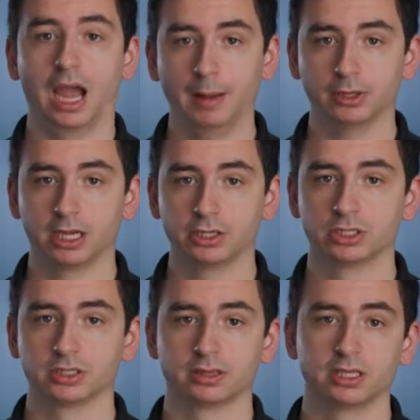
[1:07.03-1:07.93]

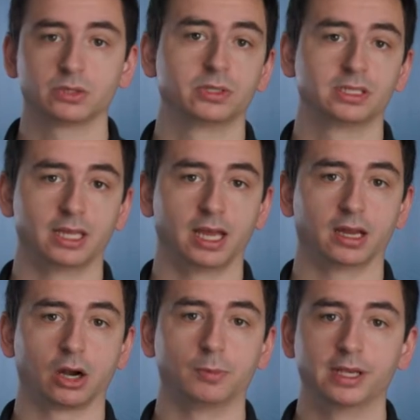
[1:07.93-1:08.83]
Applications like this one
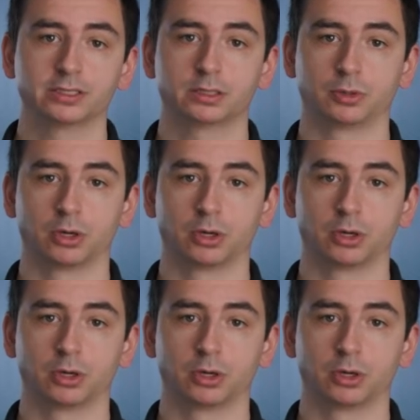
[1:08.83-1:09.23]
today are best